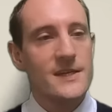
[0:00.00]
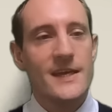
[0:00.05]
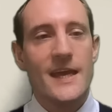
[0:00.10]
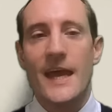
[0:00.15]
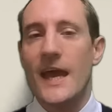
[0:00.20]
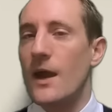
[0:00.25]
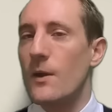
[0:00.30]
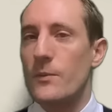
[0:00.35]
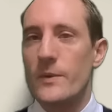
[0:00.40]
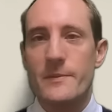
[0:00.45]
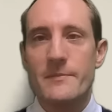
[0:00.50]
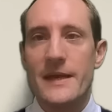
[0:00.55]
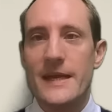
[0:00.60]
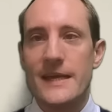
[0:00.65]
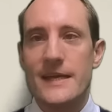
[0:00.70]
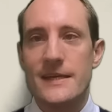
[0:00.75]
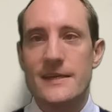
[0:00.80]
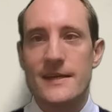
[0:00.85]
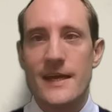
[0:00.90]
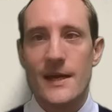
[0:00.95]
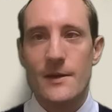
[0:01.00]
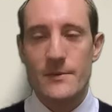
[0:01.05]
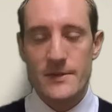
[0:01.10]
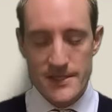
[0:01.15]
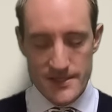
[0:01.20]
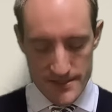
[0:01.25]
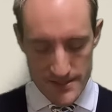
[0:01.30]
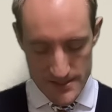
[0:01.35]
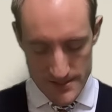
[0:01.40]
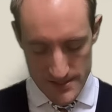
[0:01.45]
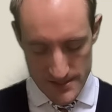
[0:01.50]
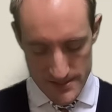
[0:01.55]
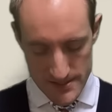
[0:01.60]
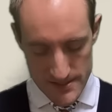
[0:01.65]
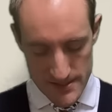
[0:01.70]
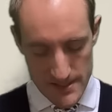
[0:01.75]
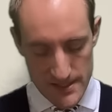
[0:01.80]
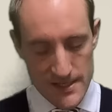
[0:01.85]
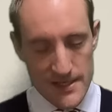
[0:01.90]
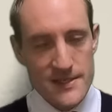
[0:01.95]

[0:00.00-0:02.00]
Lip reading: how we make our decisions.